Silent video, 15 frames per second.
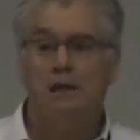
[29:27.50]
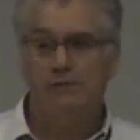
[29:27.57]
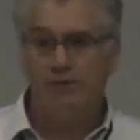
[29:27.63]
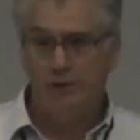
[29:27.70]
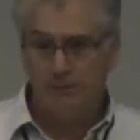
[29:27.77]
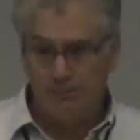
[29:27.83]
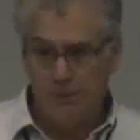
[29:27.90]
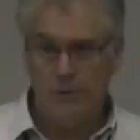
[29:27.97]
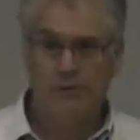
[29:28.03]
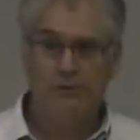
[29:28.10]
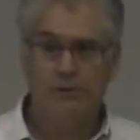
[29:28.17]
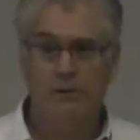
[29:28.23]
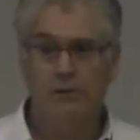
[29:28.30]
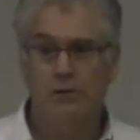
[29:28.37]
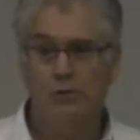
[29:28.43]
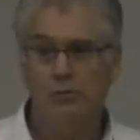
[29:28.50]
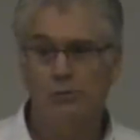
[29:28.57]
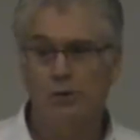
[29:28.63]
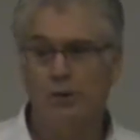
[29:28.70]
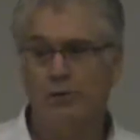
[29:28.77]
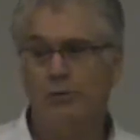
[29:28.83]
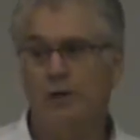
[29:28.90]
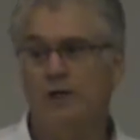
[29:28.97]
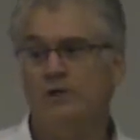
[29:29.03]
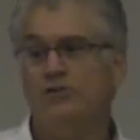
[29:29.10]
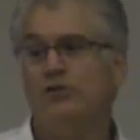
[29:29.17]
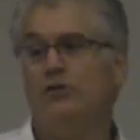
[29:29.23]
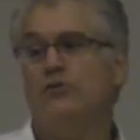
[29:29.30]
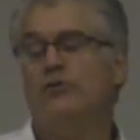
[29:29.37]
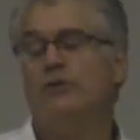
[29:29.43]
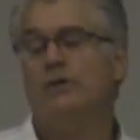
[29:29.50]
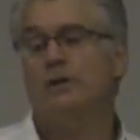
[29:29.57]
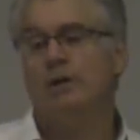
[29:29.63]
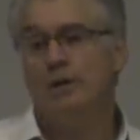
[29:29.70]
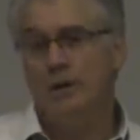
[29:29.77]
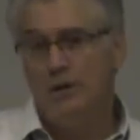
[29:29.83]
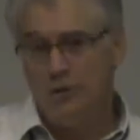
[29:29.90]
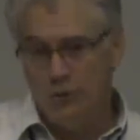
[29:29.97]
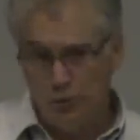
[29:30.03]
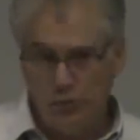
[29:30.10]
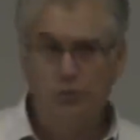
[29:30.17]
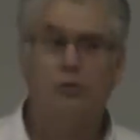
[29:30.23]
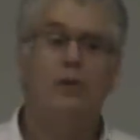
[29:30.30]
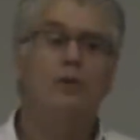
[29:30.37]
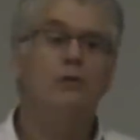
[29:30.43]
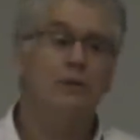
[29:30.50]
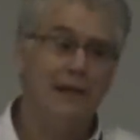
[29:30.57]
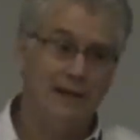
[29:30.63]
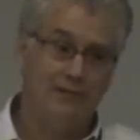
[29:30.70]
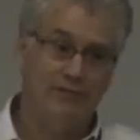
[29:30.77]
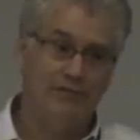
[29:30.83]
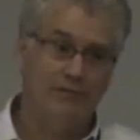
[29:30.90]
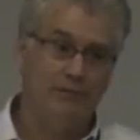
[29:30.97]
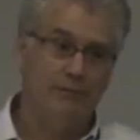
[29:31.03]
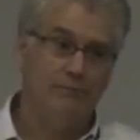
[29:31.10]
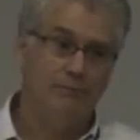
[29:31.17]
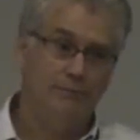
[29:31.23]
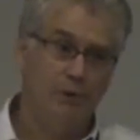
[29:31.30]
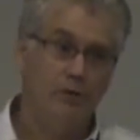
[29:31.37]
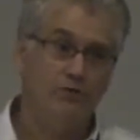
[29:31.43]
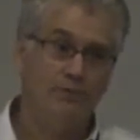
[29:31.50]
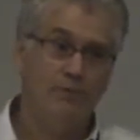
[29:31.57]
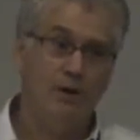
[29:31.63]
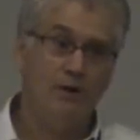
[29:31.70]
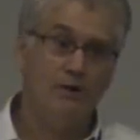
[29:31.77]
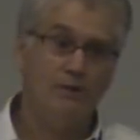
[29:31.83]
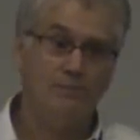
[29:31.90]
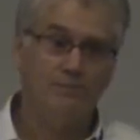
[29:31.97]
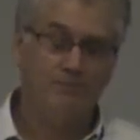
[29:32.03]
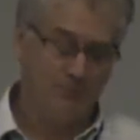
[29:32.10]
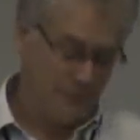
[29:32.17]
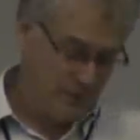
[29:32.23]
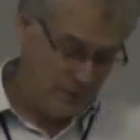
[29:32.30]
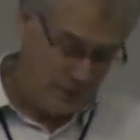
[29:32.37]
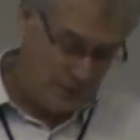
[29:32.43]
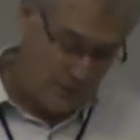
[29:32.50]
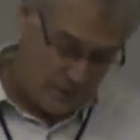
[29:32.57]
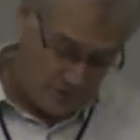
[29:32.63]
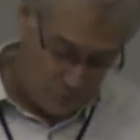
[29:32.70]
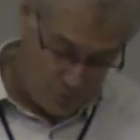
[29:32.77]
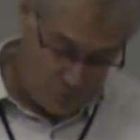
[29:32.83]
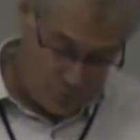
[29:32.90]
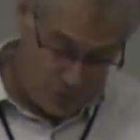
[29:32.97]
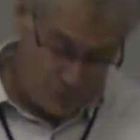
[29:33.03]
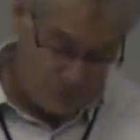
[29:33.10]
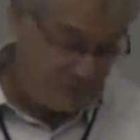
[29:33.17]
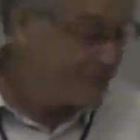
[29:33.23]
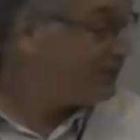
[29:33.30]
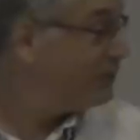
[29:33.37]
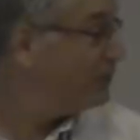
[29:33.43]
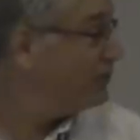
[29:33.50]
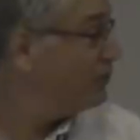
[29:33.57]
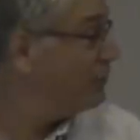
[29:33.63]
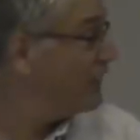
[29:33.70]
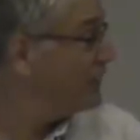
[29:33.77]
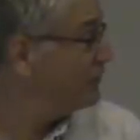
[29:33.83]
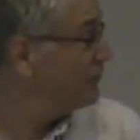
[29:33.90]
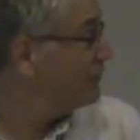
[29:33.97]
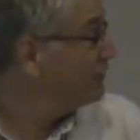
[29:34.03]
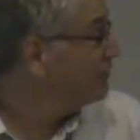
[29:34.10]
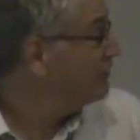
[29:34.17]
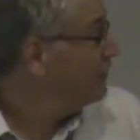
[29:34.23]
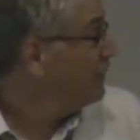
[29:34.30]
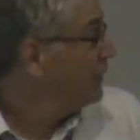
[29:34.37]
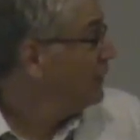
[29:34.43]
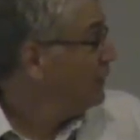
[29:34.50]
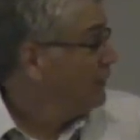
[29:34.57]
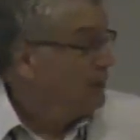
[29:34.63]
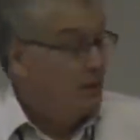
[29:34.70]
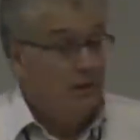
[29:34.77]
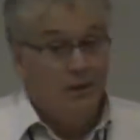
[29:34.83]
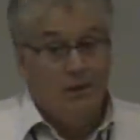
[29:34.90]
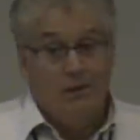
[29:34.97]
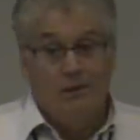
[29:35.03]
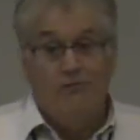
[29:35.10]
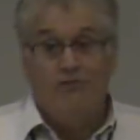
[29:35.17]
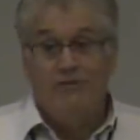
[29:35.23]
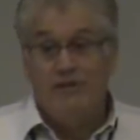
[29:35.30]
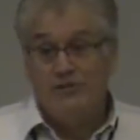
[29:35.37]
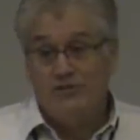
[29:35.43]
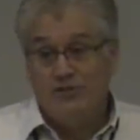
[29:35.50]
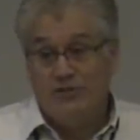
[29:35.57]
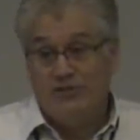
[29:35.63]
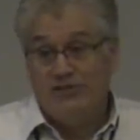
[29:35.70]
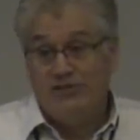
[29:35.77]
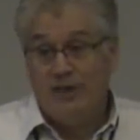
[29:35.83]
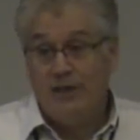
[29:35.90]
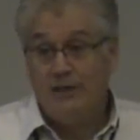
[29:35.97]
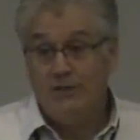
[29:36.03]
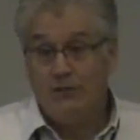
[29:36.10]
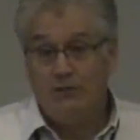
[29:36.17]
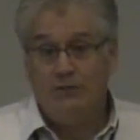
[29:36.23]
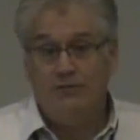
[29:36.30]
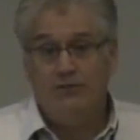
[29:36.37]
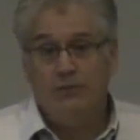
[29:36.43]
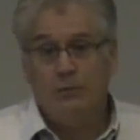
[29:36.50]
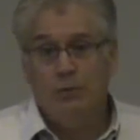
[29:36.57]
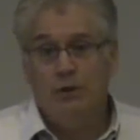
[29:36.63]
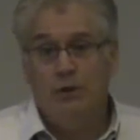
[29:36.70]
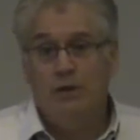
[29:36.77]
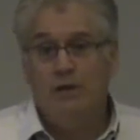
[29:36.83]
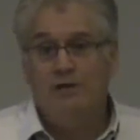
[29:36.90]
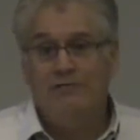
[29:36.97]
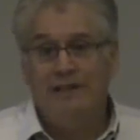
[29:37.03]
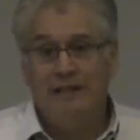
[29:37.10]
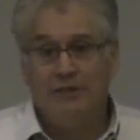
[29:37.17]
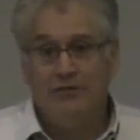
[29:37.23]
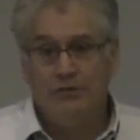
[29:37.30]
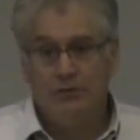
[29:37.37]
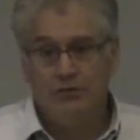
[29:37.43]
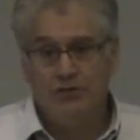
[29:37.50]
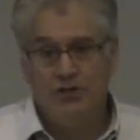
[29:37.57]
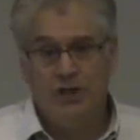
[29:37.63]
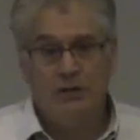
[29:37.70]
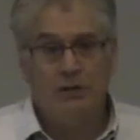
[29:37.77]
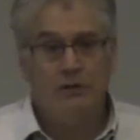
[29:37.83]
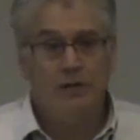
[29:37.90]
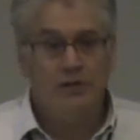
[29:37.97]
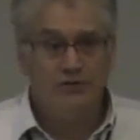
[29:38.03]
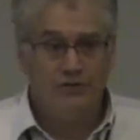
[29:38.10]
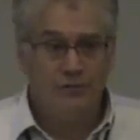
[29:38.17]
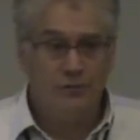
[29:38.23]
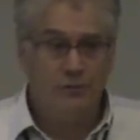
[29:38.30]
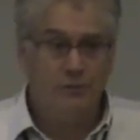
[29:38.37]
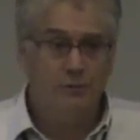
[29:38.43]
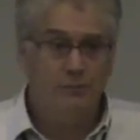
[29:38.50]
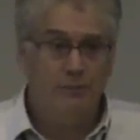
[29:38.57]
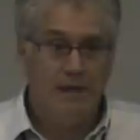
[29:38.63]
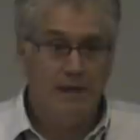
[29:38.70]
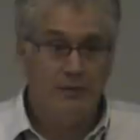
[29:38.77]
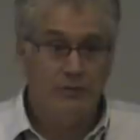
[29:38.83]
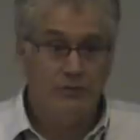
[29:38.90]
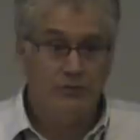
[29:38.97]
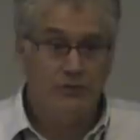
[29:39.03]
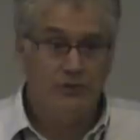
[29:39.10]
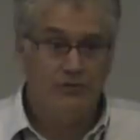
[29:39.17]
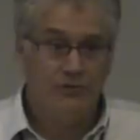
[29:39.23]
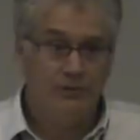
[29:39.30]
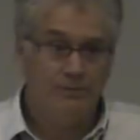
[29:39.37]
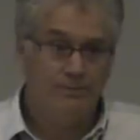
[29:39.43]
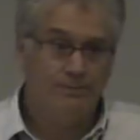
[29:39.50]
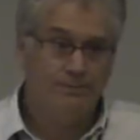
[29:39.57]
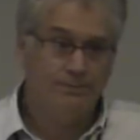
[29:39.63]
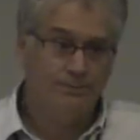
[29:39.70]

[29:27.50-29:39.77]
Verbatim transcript: giving birth to low birth weight children who grow less postpartum. What we refer to as this vicious cycle, if you will, of intergenerational malnutrition.